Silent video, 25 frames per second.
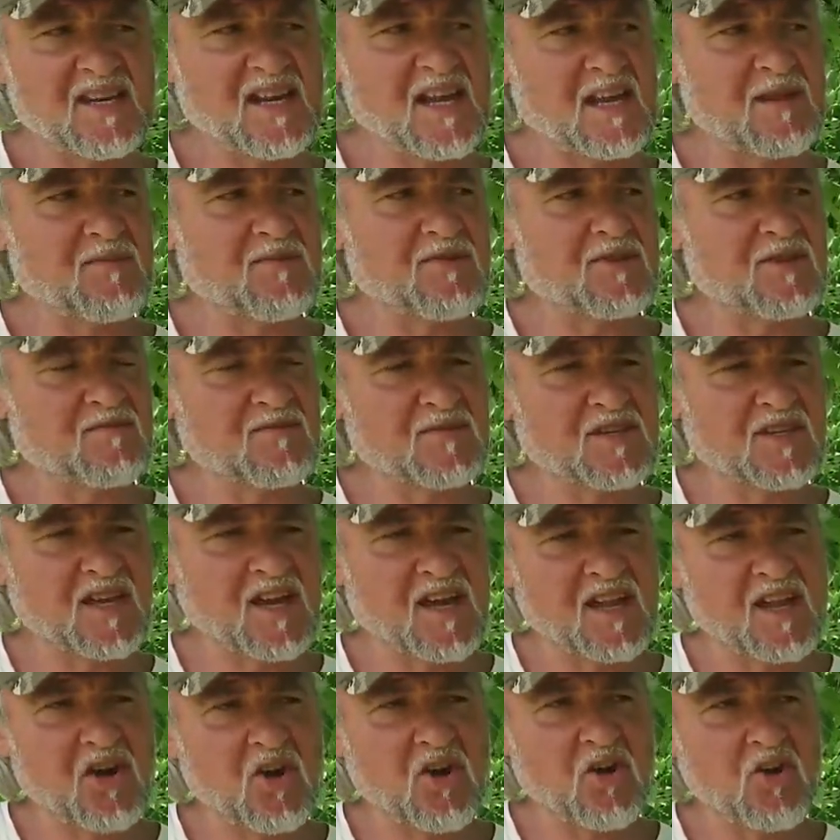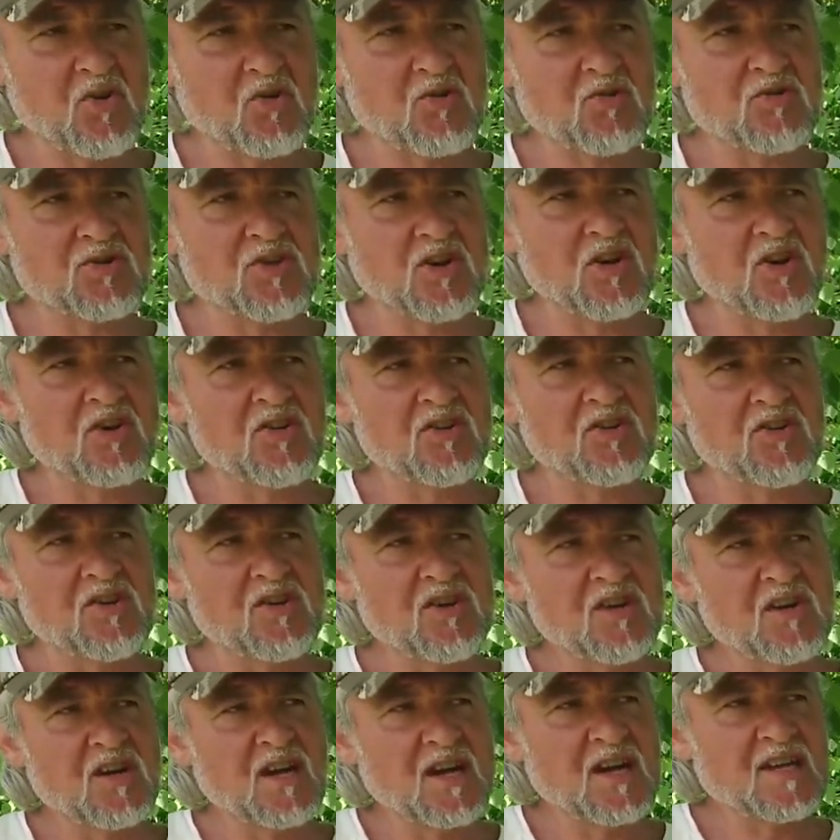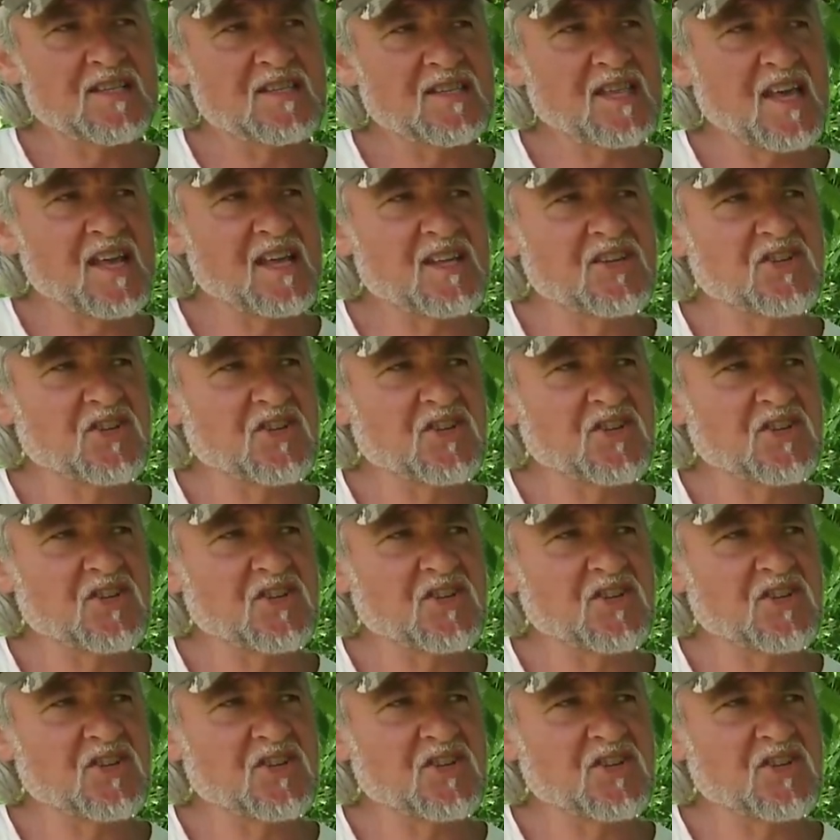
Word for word: enable them to kind of hold on as they